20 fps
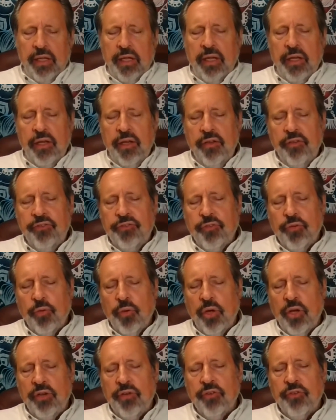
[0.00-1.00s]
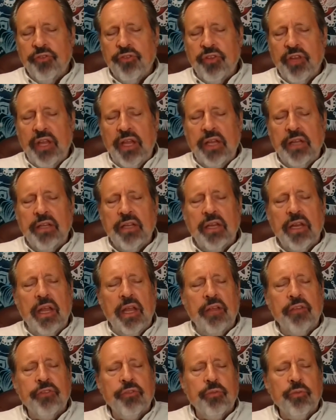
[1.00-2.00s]
It is to understand that
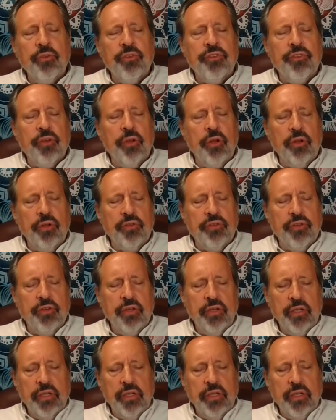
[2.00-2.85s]
as a result